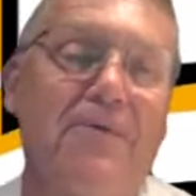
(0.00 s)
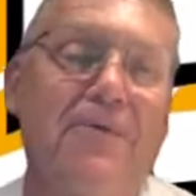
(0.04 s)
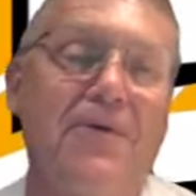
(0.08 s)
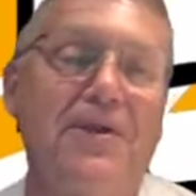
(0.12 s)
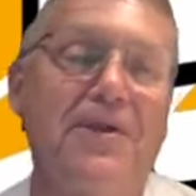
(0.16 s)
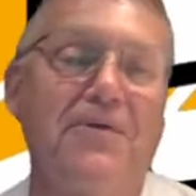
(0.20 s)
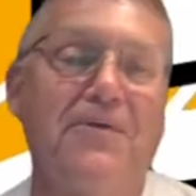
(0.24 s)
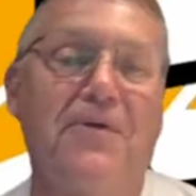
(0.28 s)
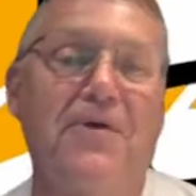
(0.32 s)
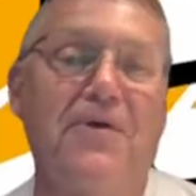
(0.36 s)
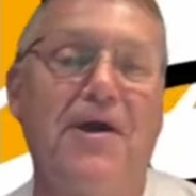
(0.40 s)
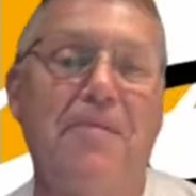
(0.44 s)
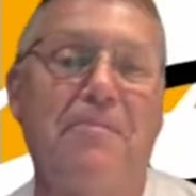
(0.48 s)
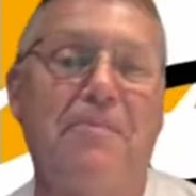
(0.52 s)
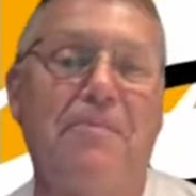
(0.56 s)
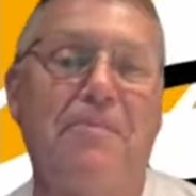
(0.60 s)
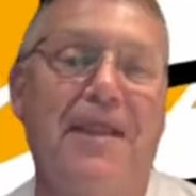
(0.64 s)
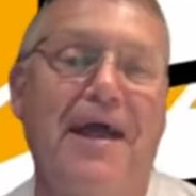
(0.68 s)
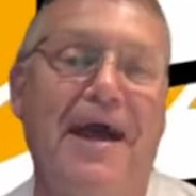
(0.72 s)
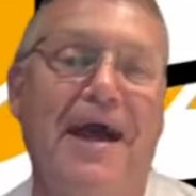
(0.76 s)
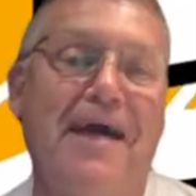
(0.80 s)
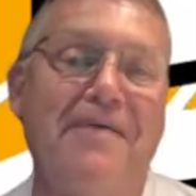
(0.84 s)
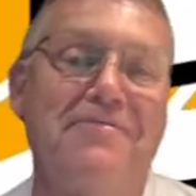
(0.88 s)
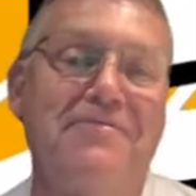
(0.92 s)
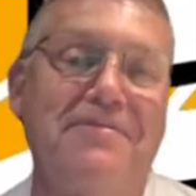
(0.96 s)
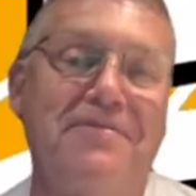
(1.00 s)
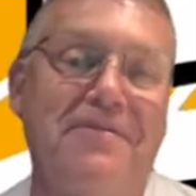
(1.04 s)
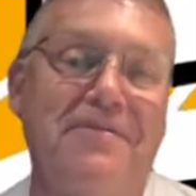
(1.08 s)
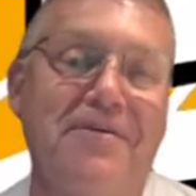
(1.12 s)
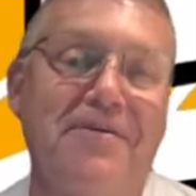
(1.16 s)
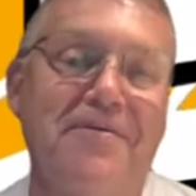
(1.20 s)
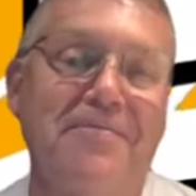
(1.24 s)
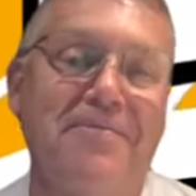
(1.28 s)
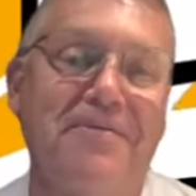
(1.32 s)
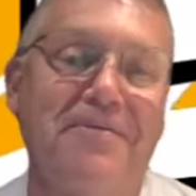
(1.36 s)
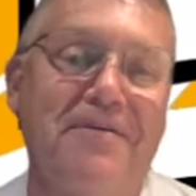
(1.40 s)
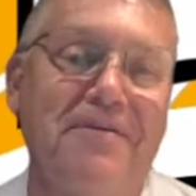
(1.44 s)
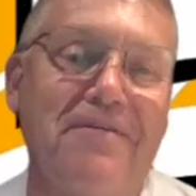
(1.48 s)
We can do a couple live
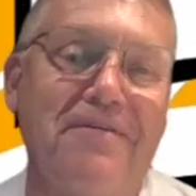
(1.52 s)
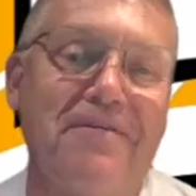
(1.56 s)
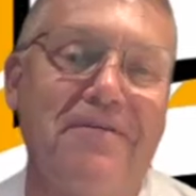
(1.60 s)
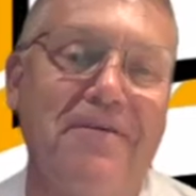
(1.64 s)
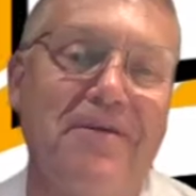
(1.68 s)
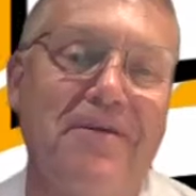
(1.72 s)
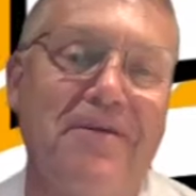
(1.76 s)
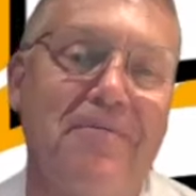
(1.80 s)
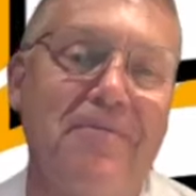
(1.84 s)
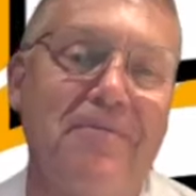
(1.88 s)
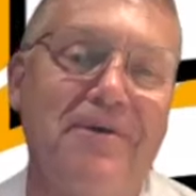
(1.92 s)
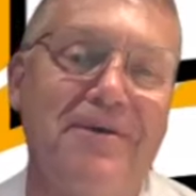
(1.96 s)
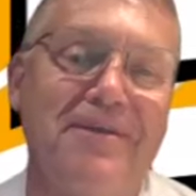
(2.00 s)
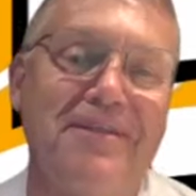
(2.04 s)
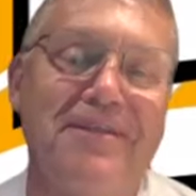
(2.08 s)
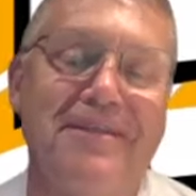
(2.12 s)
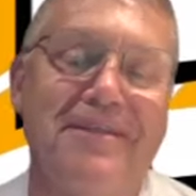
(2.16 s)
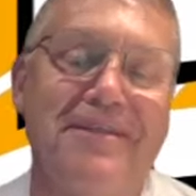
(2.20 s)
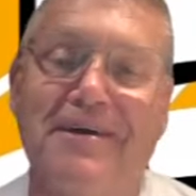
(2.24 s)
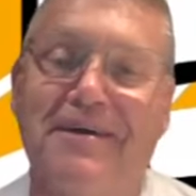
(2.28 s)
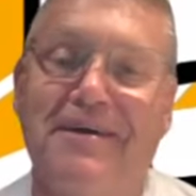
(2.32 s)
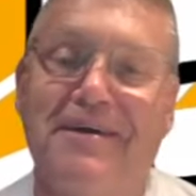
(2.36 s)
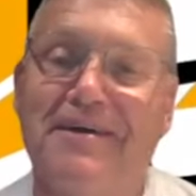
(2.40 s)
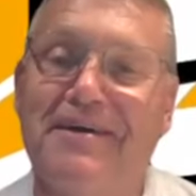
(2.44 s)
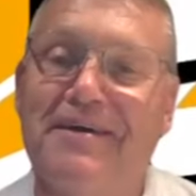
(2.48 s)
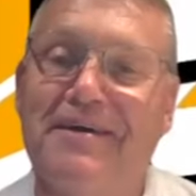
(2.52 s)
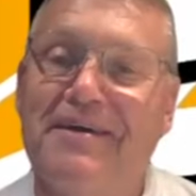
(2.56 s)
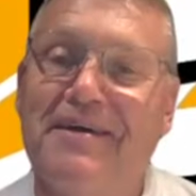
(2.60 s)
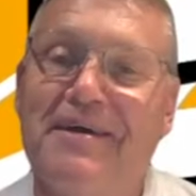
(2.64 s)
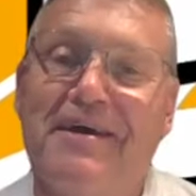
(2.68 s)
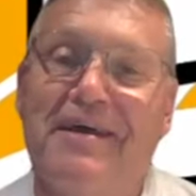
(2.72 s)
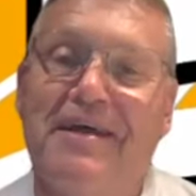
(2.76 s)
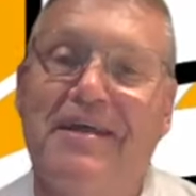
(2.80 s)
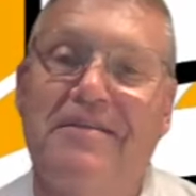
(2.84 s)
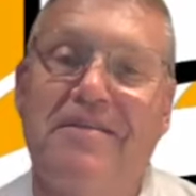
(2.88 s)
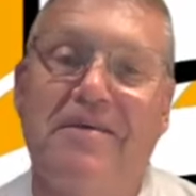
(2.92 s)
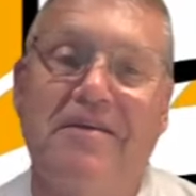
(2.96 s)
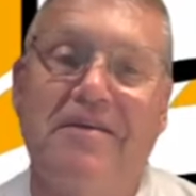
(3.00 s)
streams this year, but
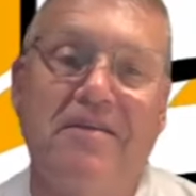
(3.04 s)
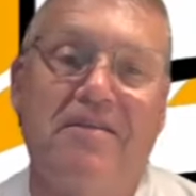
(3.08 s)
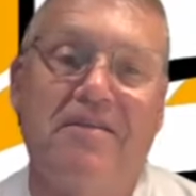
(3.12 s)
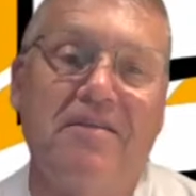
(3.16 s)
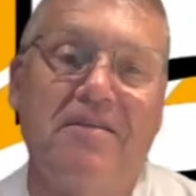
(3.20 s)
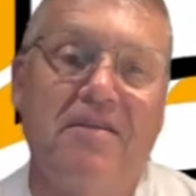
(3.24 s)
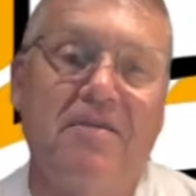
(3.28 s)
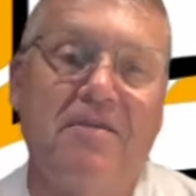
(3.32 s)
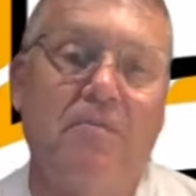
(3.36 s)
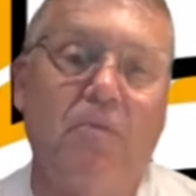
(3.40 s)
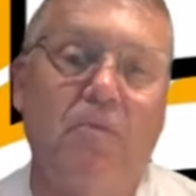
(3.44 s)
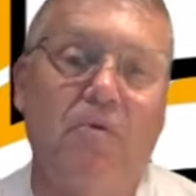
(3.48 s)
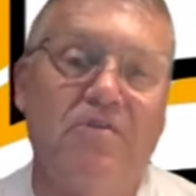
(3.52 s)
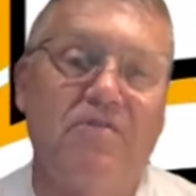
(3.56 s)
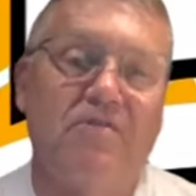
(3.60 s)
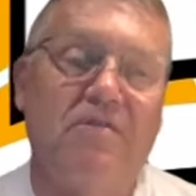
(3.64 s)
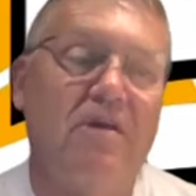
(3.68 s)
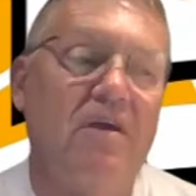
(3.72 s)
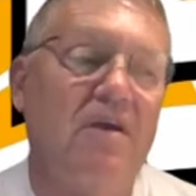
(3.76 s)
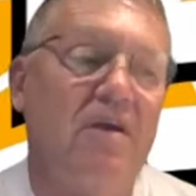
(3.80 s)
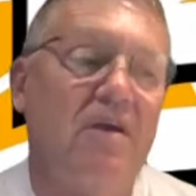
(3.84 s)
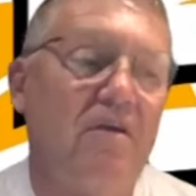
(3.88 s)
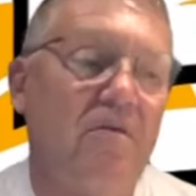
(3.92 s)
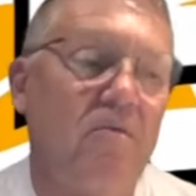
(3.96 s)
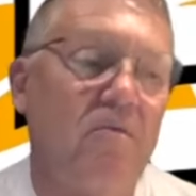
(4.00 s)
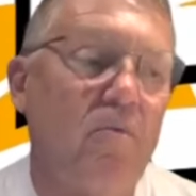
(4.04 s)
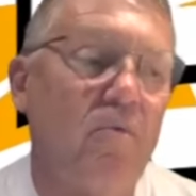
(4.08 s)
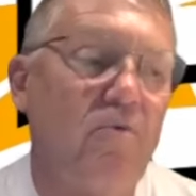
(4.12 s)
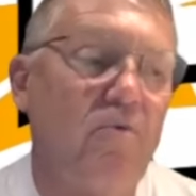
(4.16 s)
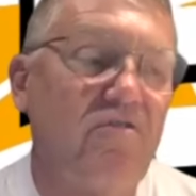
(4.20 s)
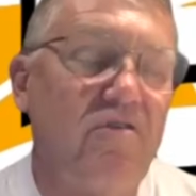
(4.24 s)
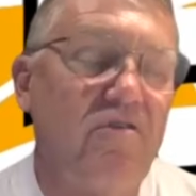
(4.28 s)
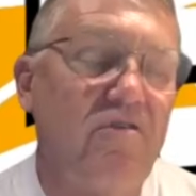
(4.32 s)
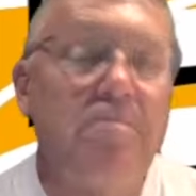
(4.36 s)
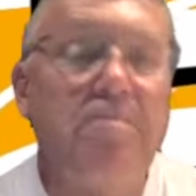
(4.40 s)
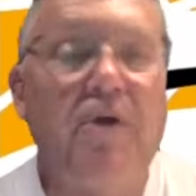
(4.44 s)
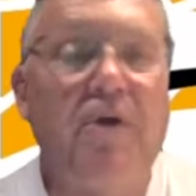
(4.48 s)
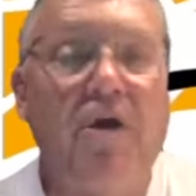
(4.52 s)
was
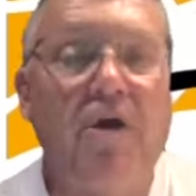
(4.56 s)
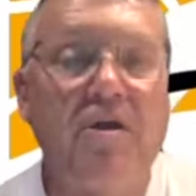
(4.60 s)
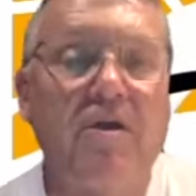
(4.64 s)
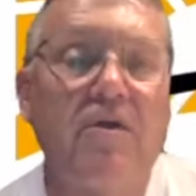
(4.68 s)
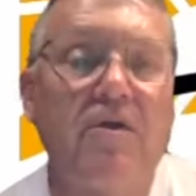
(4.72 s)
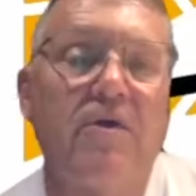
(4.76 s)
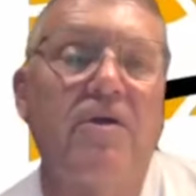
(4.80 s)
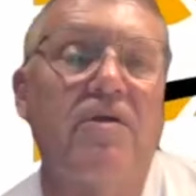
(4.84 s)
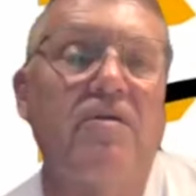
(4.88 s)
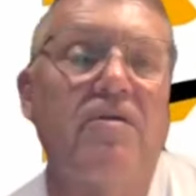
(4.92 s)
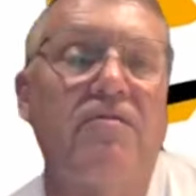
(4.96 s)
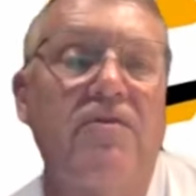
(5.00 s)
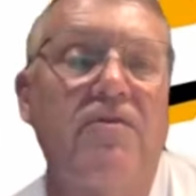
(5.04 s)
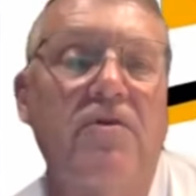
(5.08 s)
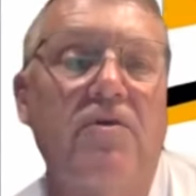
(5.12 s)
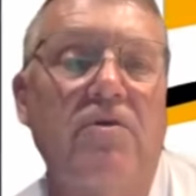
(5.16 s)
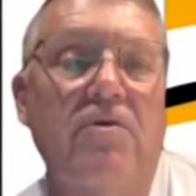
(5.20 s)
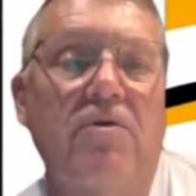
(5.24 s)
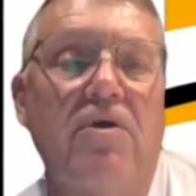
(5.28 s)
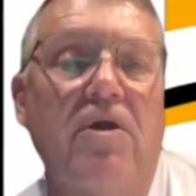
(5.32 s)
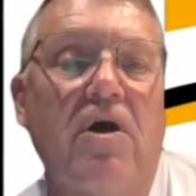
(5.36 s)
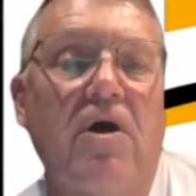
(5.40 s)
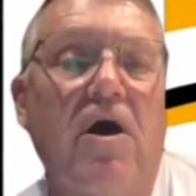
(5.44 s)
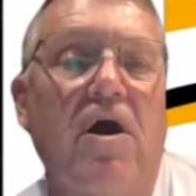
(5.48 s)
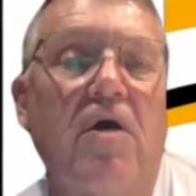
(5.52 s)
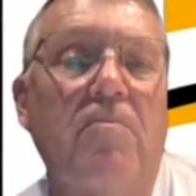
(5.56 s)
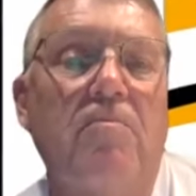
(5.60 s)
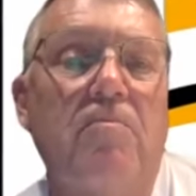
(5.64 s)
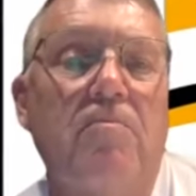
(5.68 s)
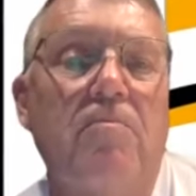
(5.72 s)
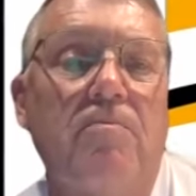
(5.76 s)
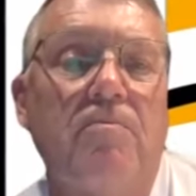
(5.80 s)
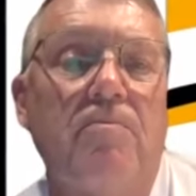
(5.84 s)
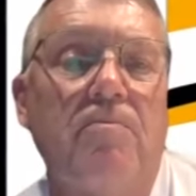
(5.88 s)
he part of your interview or not?